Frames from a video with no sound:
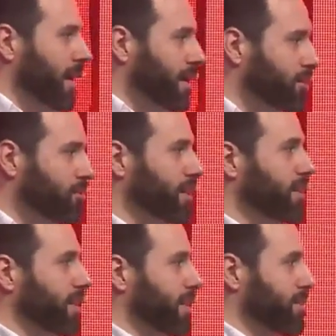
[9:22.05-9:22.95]

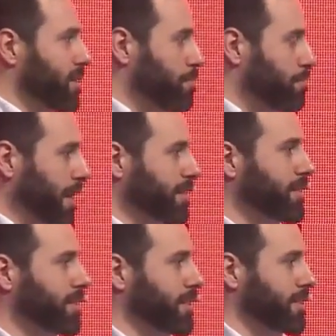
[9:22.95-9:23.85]
Australia is the best
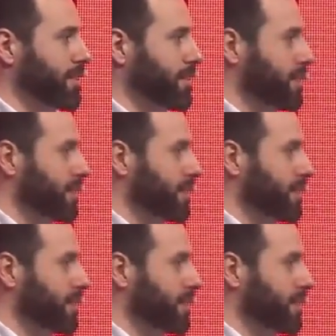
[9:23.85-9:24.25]
at this.